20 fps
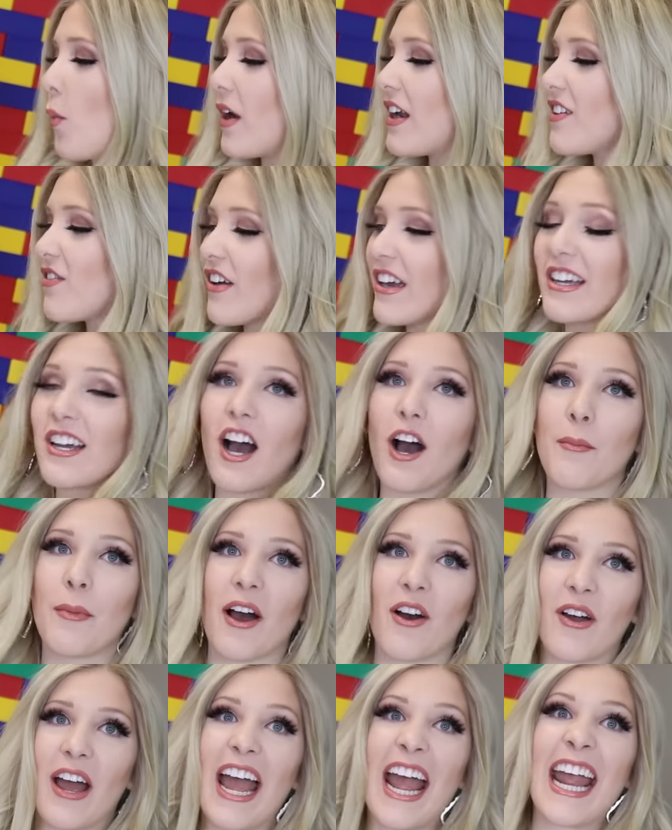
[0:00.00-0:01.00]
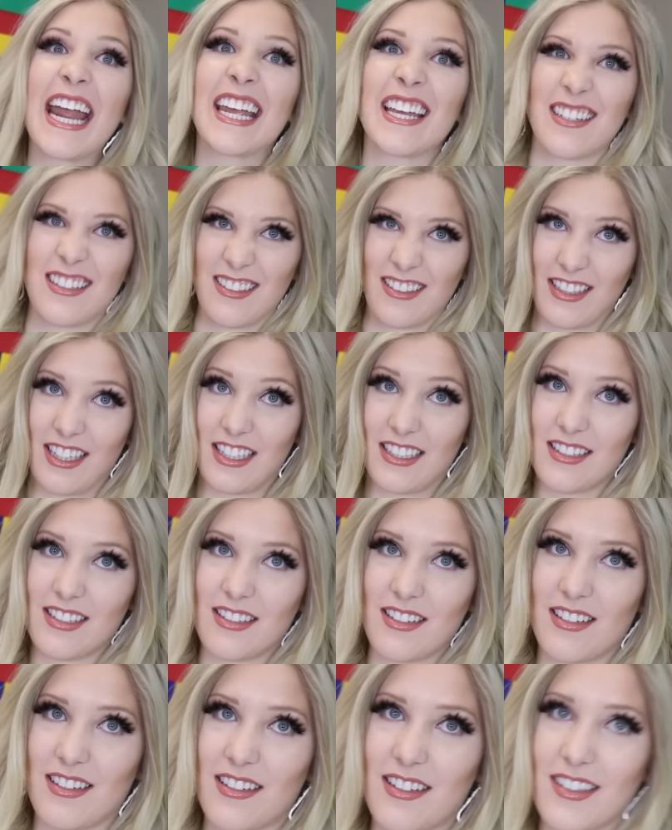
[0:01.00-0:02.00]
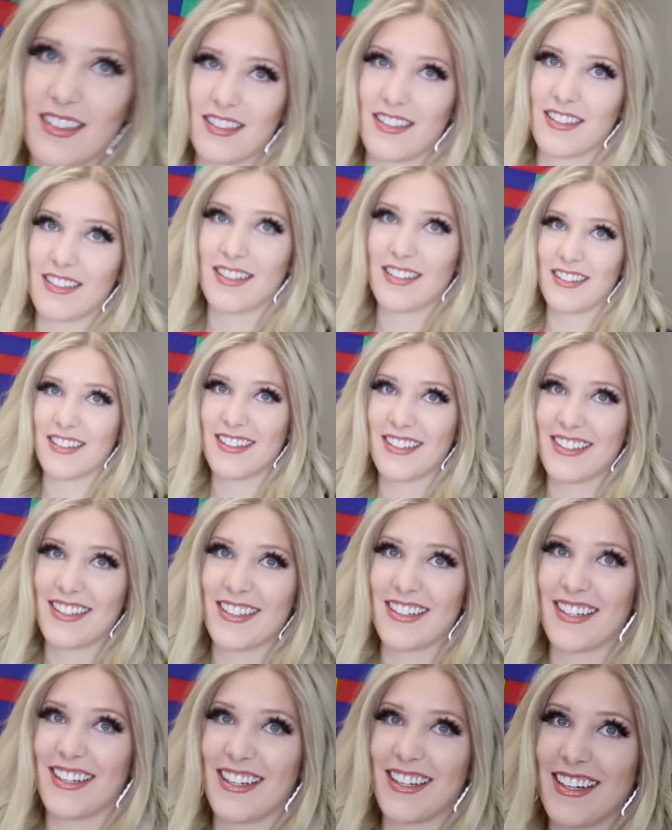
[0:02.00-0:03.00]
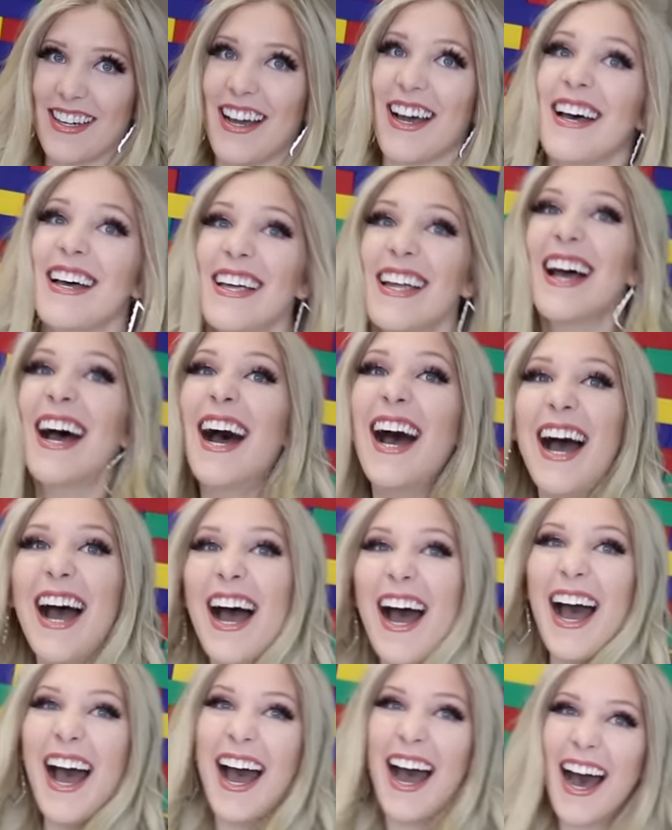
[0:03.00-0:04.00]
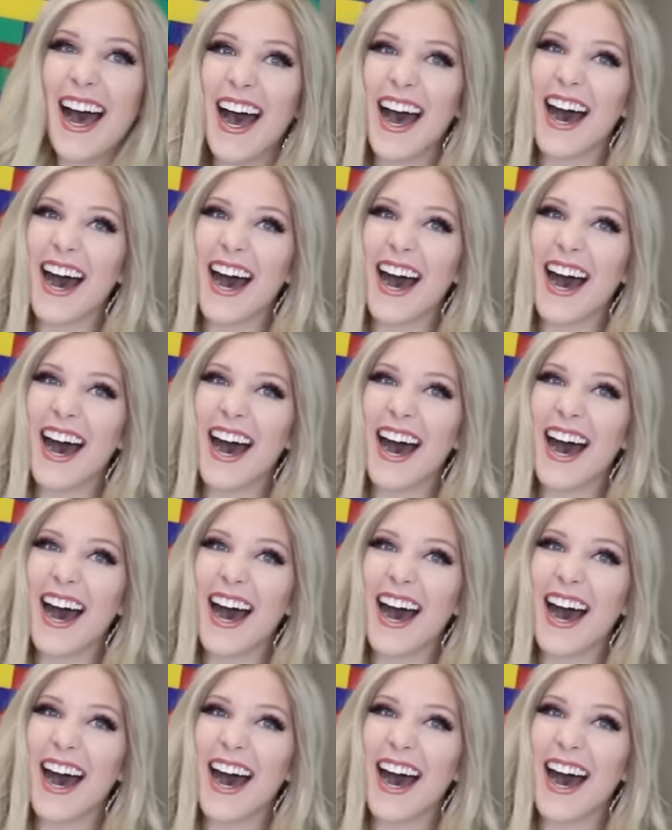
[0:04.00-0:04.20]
What if I come out handless? That's a big problem, but I don't think it's gonna